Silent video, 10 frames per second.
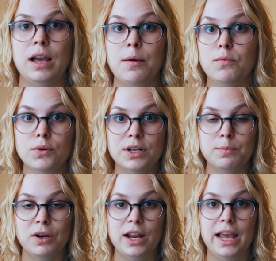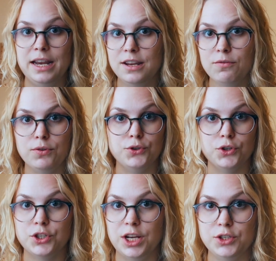I'm worried about any future
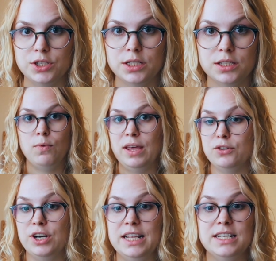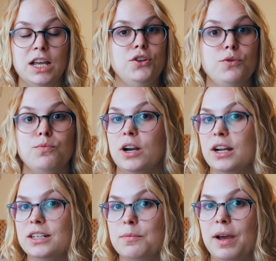changes, whether it's new
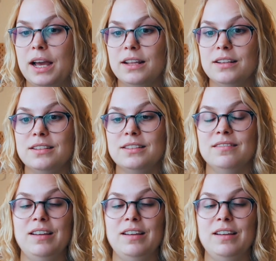product demands,